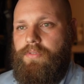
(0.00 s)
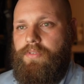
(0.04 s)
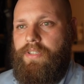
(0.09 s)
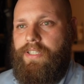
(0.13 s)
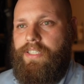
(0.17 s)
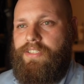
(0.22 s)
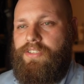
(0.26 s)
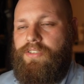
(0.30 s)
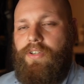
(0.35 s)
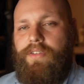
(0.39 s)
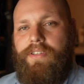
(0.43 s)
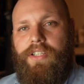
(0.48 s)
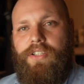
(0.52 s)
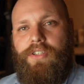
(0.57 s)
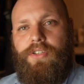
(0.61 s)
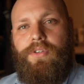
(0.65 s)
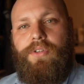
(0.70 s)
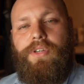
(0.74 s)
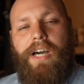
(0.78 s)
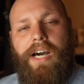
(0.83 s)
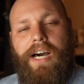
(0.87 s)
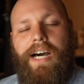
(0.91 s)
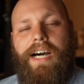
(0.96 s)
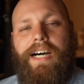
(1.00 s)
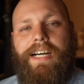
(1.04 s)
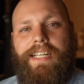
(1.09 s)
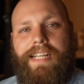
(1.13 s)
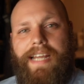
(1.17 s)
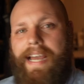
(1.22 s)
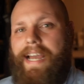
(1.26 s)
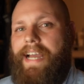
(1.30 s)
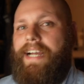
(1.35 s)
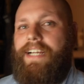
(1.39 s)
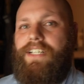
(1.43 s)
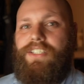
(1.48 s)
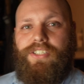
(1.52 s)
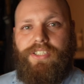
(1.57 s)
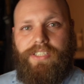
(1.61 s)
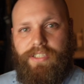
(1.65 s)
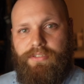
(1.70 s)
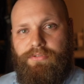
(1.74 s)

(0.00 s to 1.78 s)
it's not that you can't actually